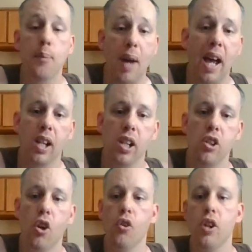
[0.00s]
back,
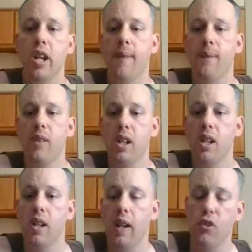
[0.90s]
and
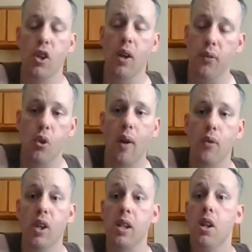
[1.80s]
stuff. So I
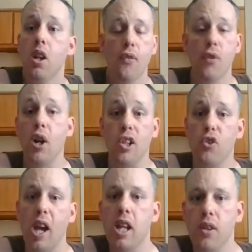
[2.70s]
was like, very
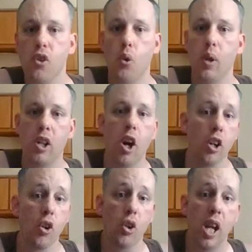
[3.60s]
excited doing when
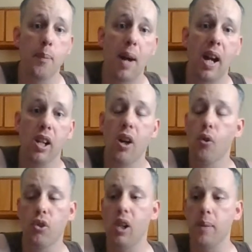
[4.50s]
Chronicle came back. I
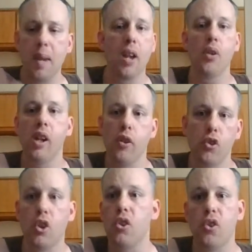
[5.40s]
was like, man, well, it
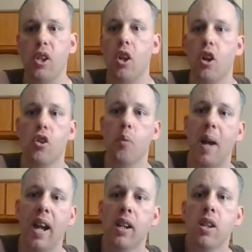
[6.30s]
was good to see Chronicle
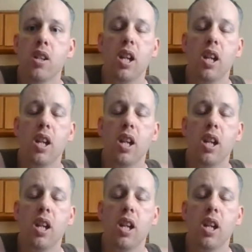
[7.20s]
back.